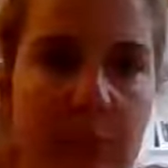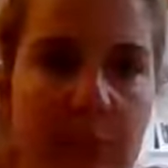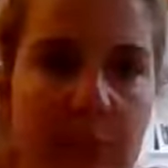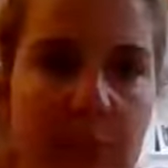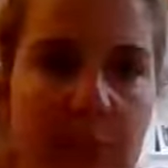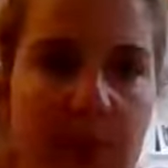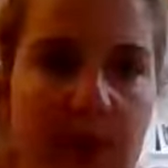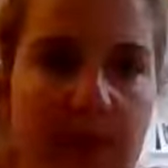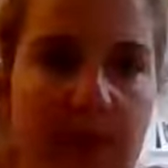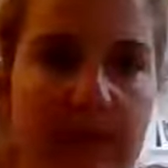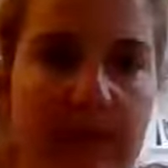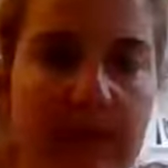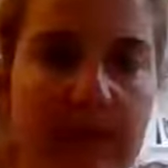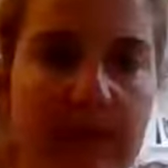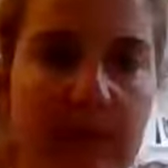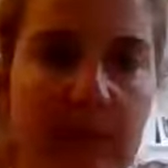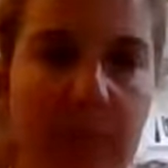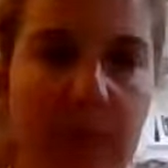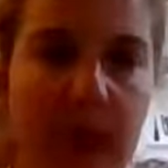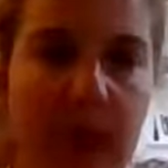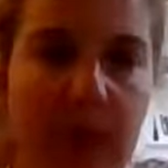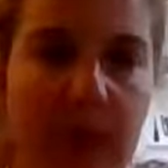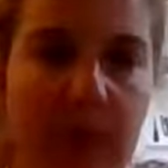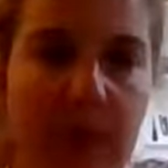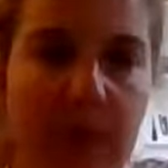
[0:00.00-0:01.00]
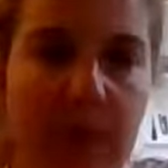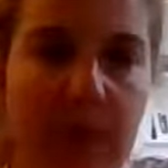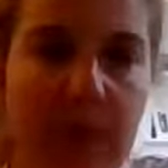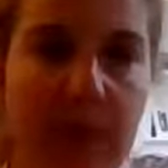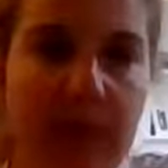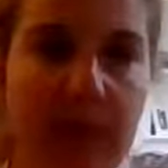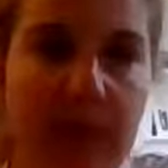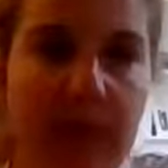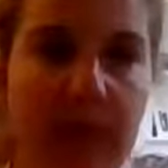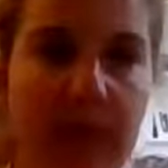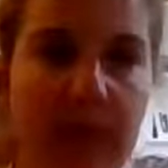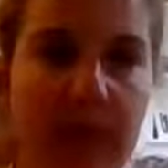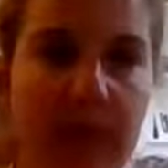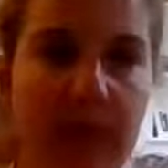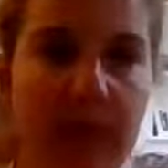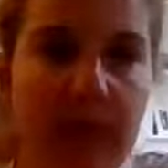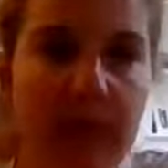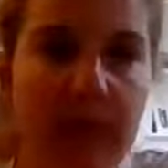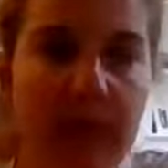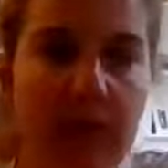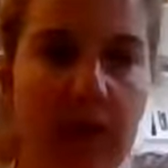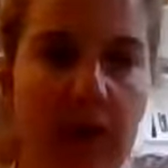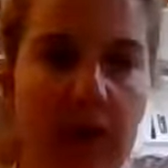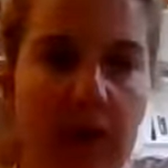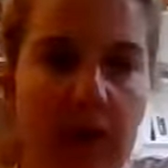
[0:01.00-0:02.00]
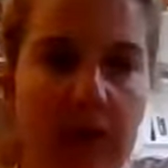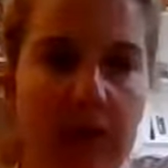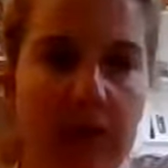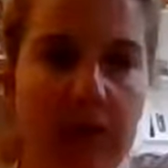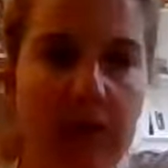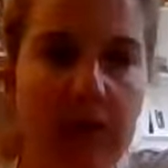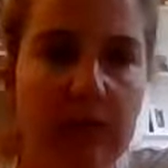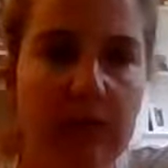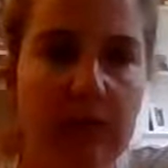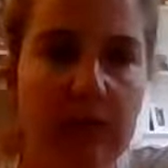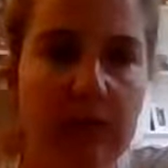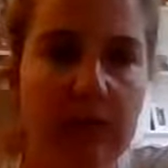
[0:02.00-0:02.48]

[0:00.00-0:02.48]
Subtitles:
Press back. Three-legged dog.